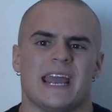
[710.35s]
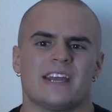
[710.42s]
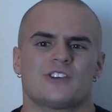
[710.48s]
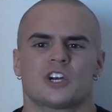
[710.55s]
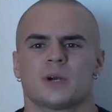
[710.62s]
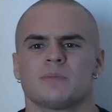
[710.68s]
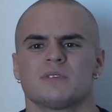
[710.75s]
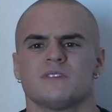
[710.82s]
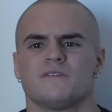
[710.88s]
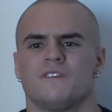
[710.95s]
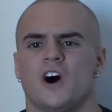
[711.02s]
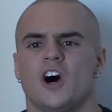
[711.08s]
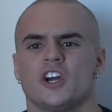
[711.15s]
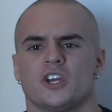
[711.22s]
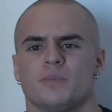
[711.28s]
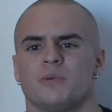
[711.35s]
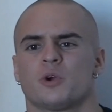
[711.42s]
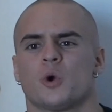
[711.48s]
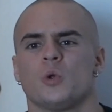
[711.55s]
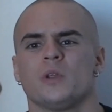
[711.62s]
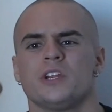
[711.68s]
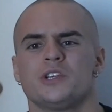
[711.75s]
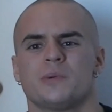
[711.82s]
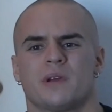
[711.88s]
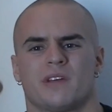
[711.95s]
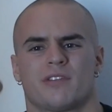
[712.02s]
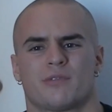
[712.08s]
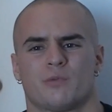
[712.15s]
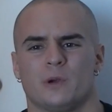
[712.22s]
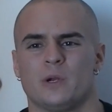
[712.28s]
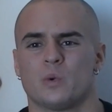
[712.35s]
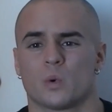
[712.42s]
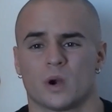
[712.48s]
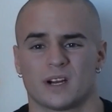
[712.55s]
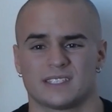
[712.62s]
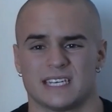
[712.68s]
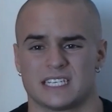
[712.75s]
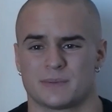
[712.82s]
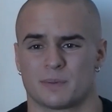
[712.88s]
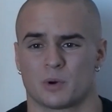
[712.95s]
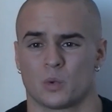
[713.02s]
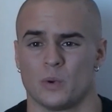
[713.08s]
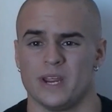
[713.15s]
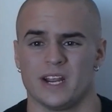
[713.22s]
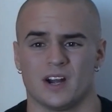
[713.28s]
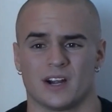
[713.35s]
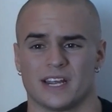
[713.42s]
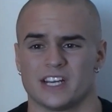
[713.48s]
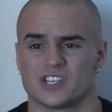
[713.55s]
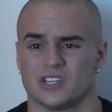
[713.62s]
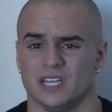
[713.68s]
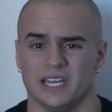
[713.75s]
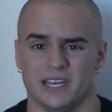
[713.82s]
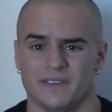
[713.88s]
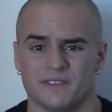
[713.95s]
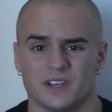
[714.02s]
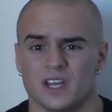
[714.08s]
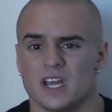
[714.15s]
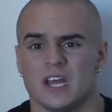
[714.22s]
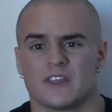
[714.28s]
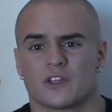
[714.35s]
In terms of volume, you're only doing three work sets per week on each lift,